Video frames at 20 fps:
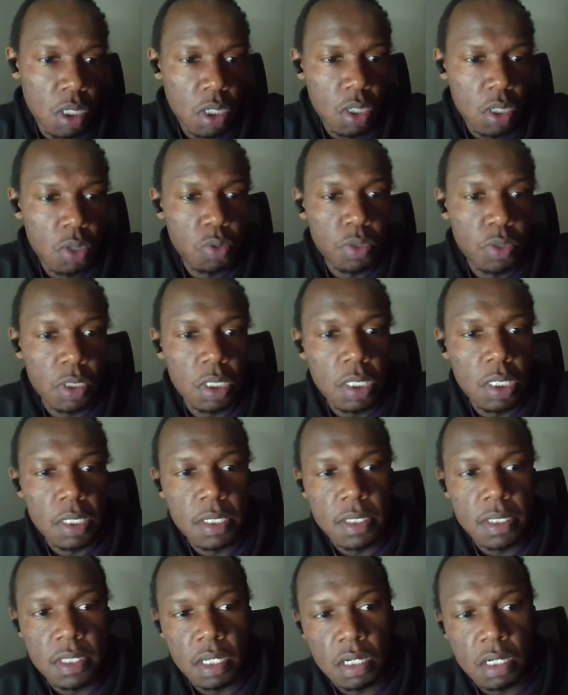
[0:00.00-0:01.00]
quickly
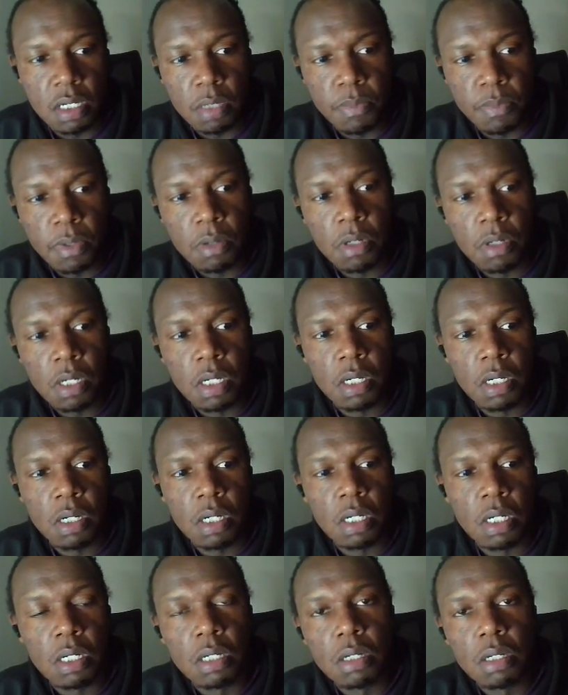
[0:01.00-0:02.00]
set up
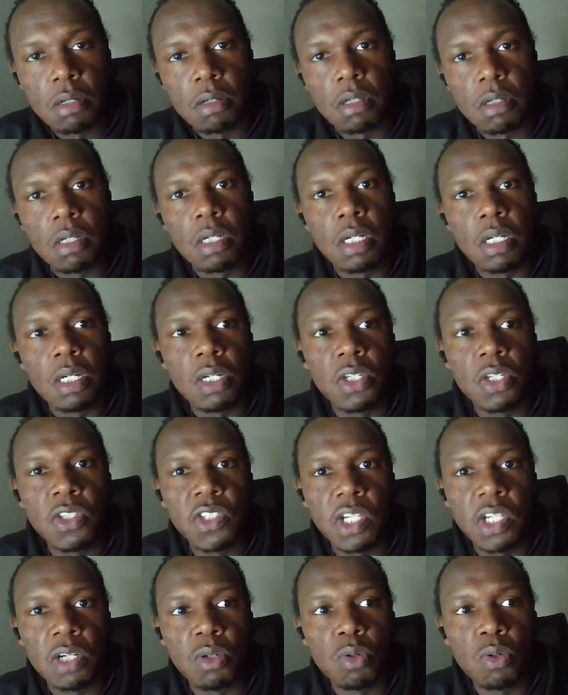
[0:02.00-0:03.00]
our
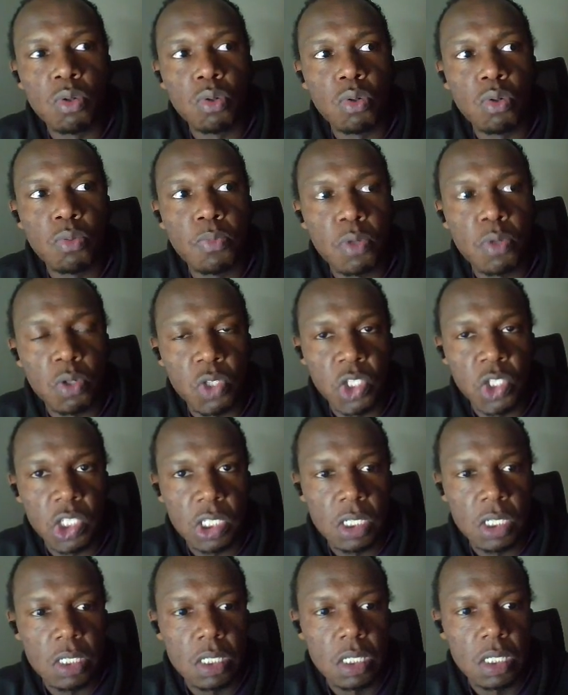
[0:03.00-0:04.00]
Django
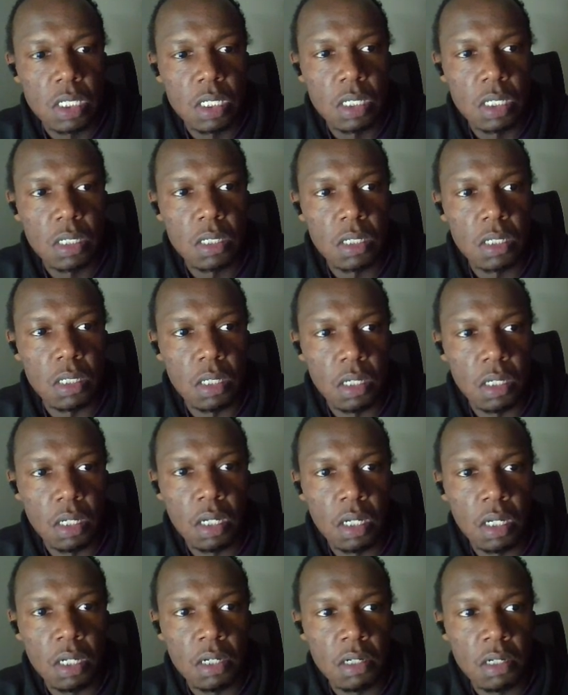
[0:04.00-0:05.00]
project,
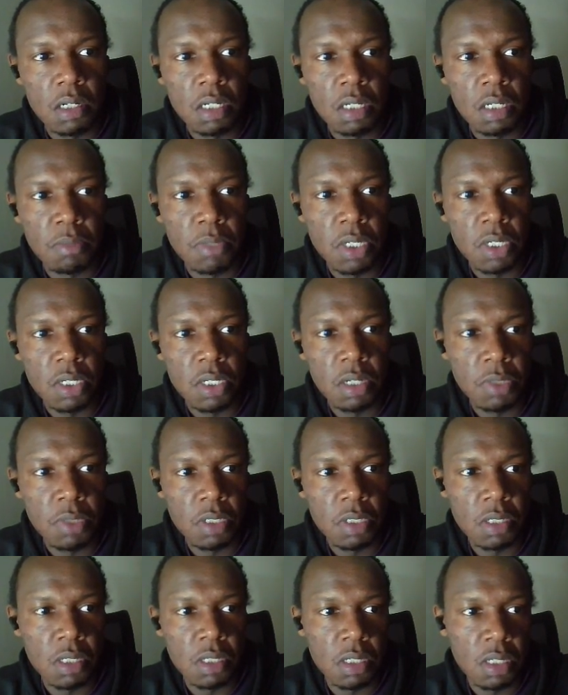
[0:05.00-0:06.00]
and
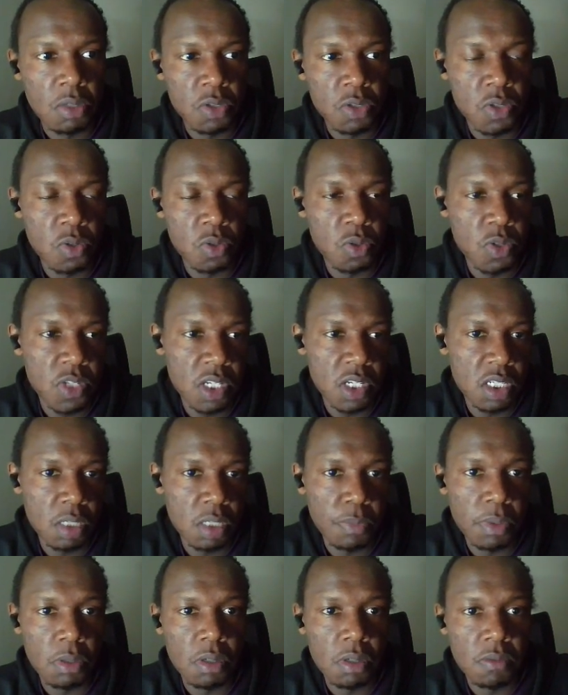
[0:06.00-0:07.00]
and also set
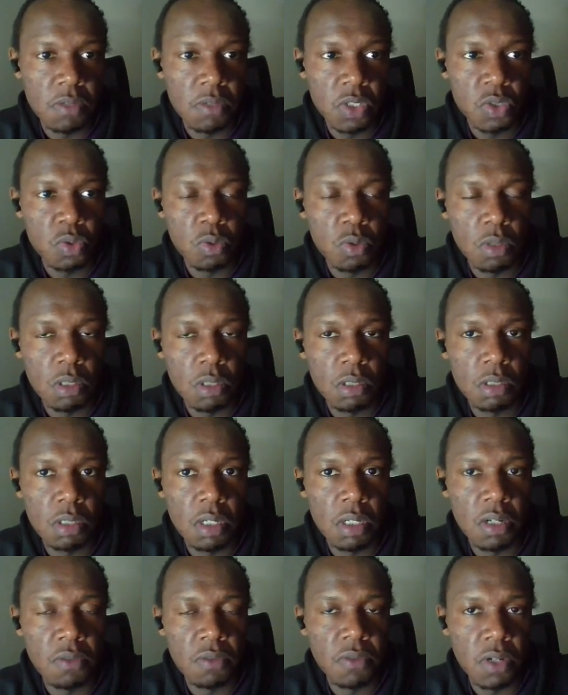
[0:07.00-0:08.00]
up our virtual
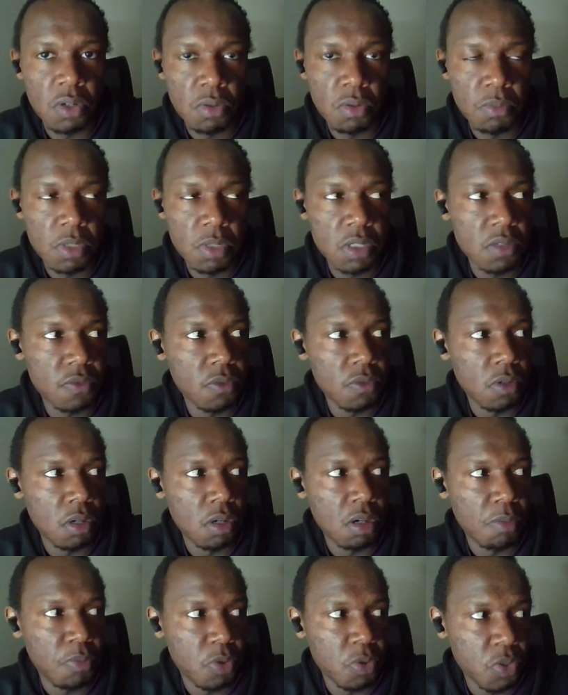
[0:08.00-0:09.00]
environment for
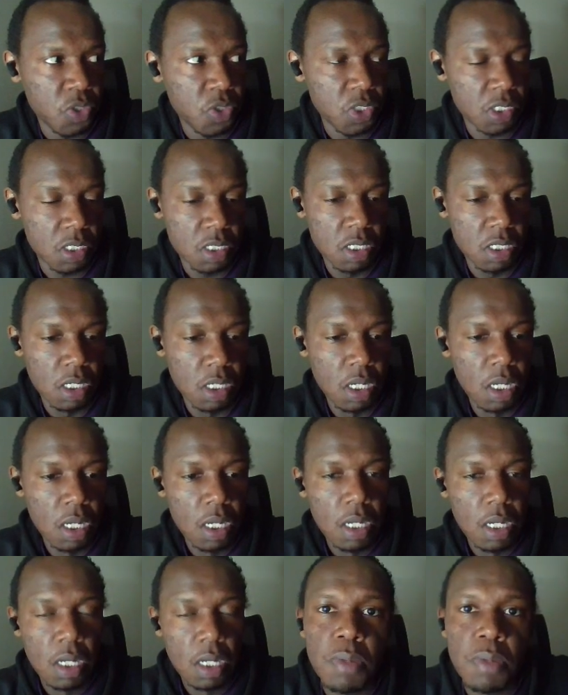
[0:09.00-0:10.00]
our project.
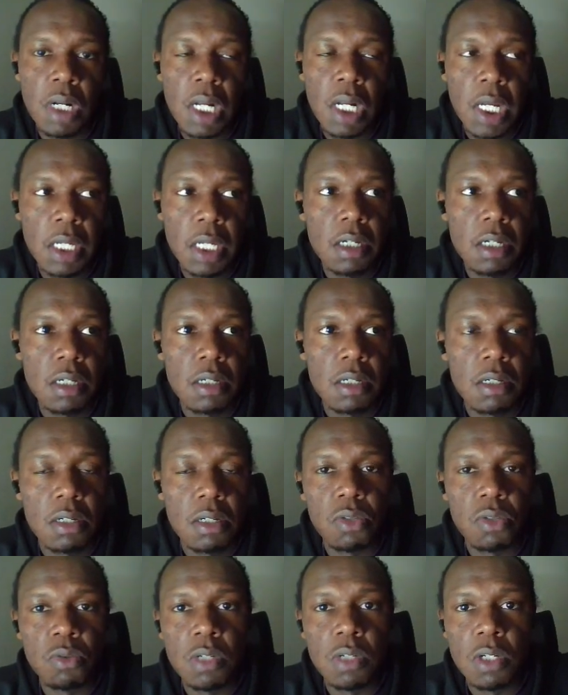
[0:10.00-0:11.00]
Alike,
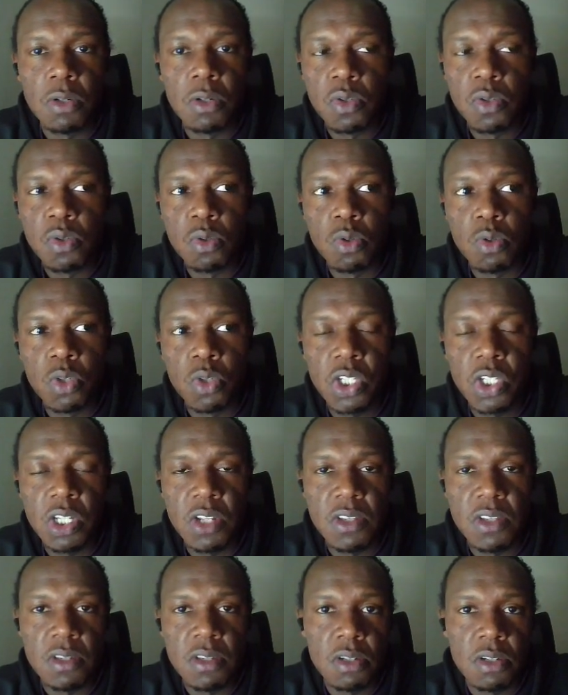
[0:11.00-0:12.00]
you can also
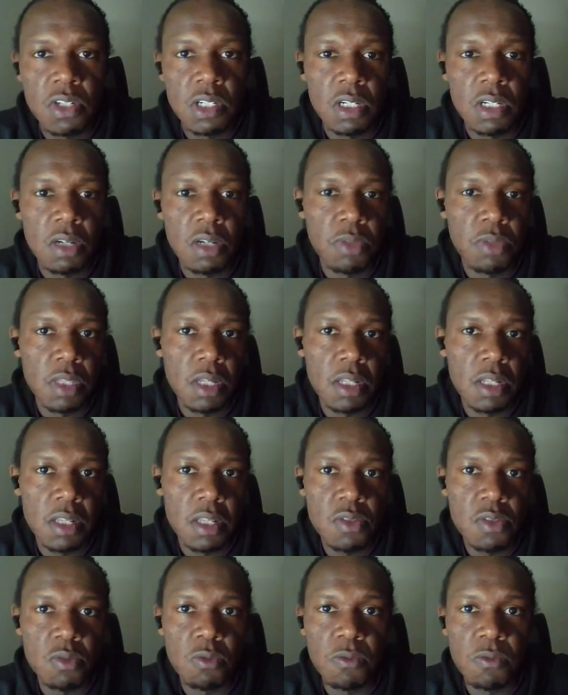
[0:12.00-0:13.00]
share with
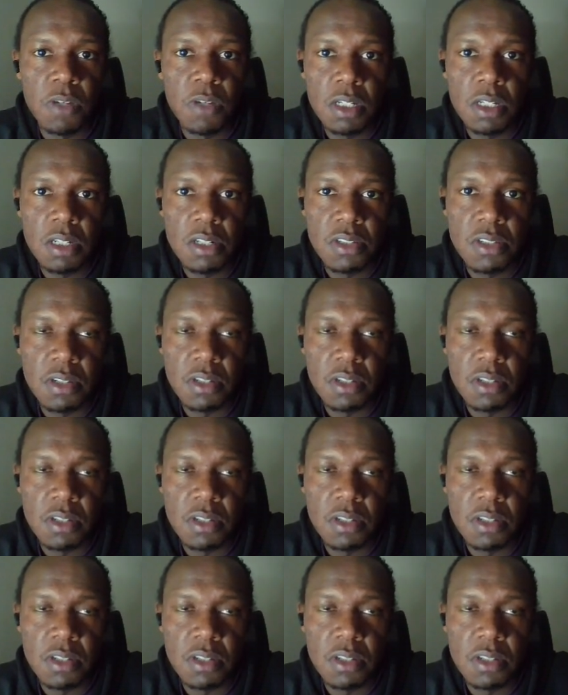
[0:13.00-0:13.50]
others who find it